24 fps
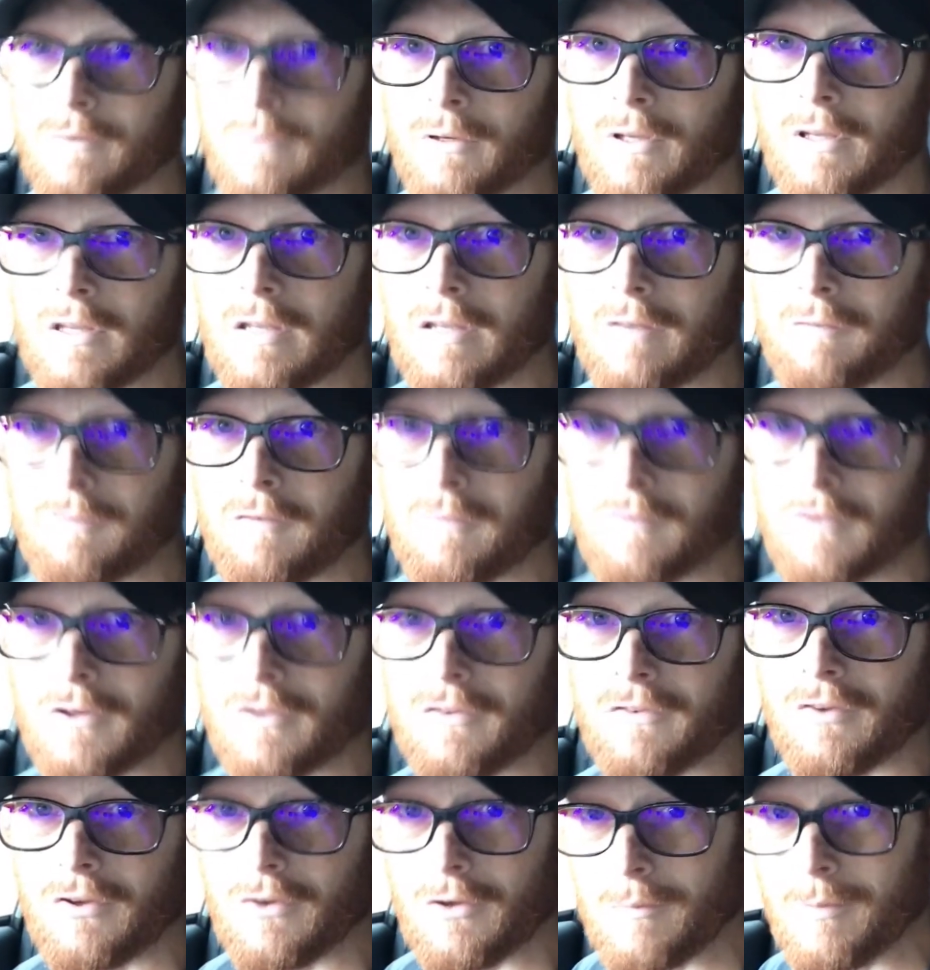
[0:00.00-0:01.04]
if you've got a
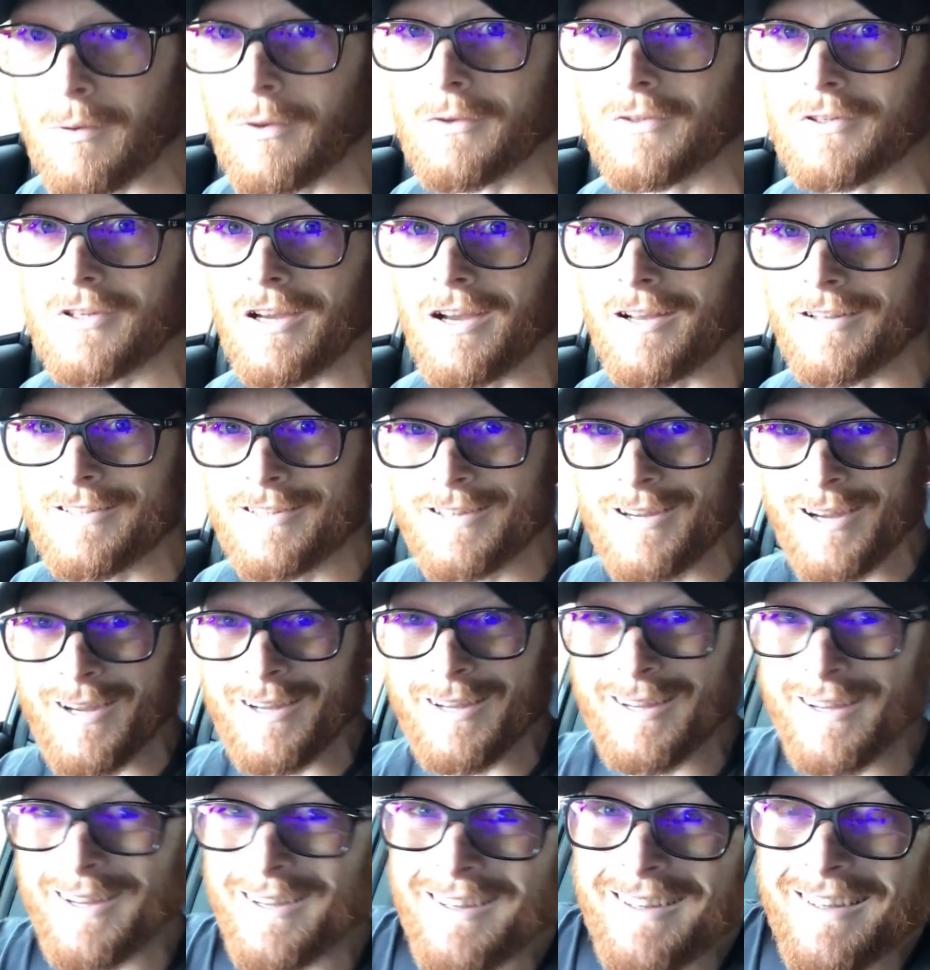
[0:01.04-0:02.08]
turbocharged
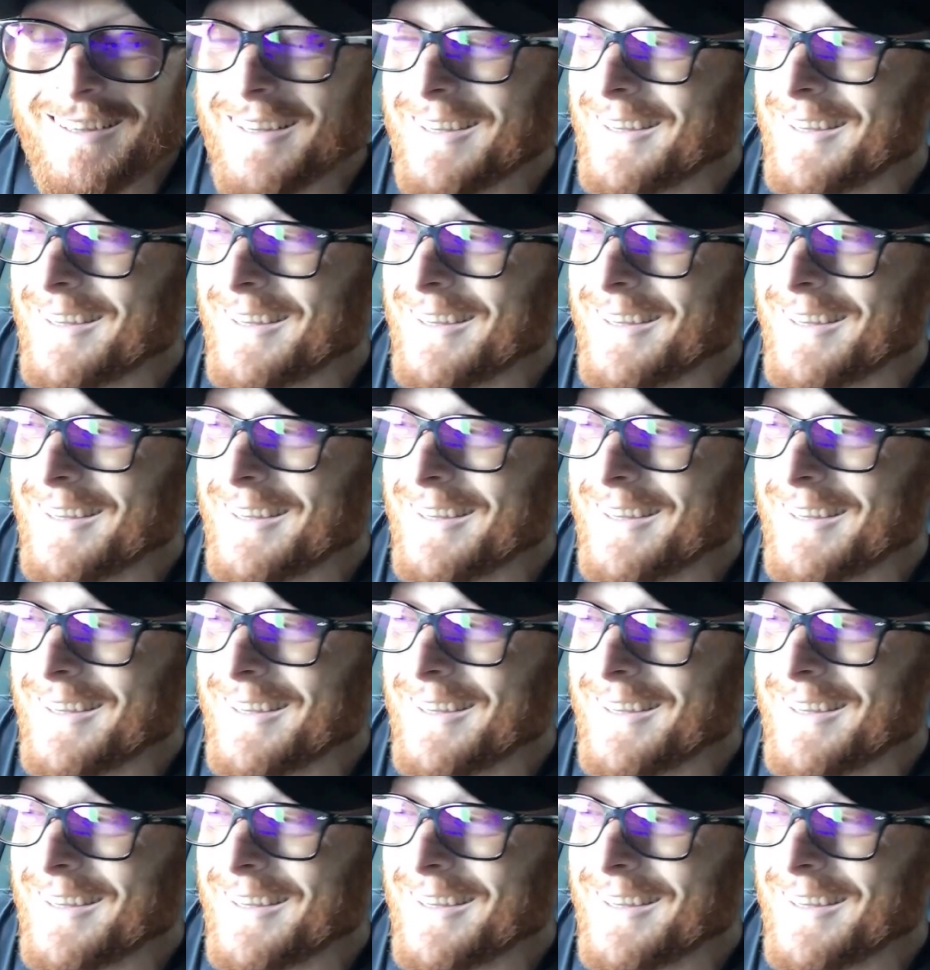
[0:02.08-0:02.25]
car,